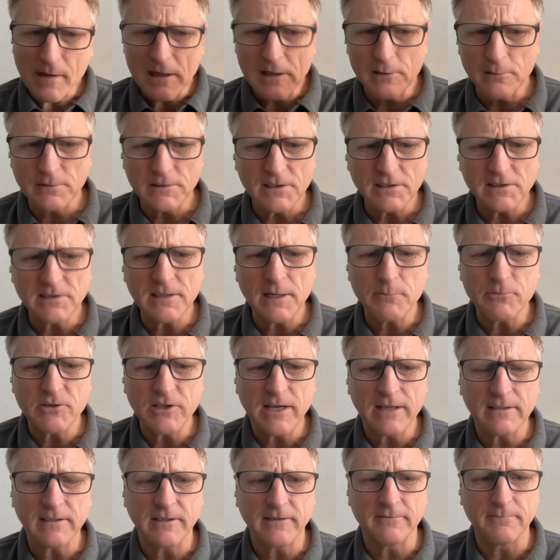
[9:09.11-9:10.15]
It was the
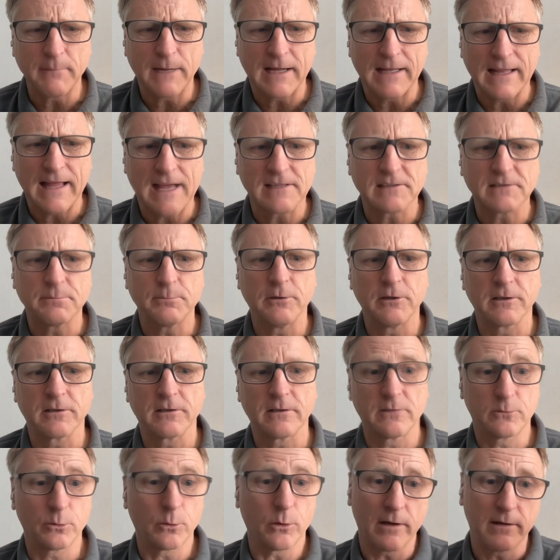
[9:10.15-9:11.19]
subject of my last book,
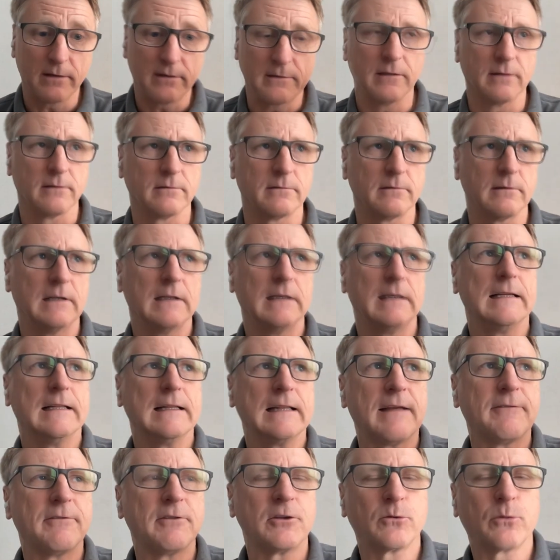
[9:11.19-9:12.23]
twelve you know
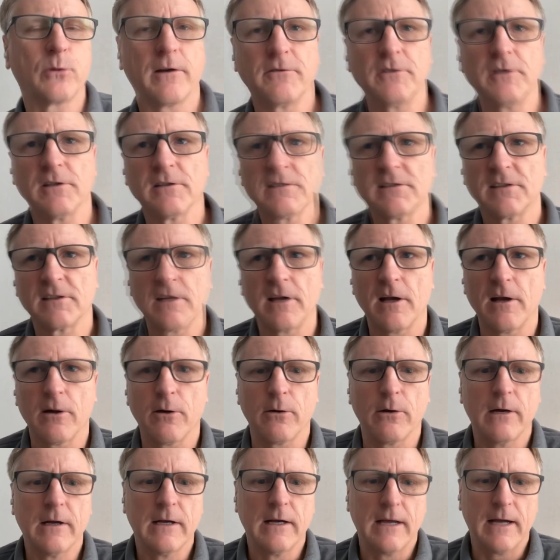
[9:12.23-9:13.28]
11, 12 years
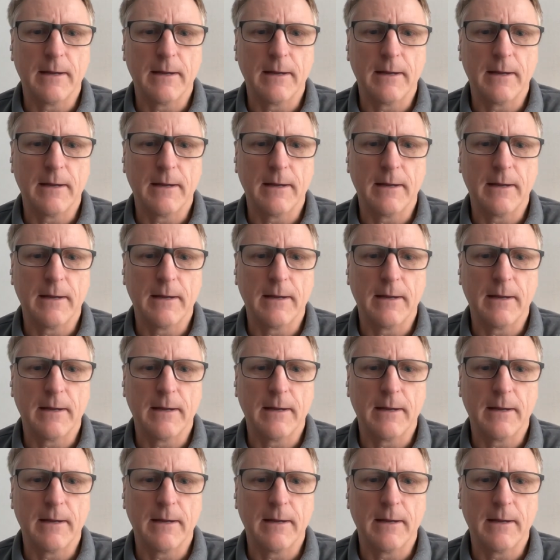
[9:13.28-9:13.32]
ago,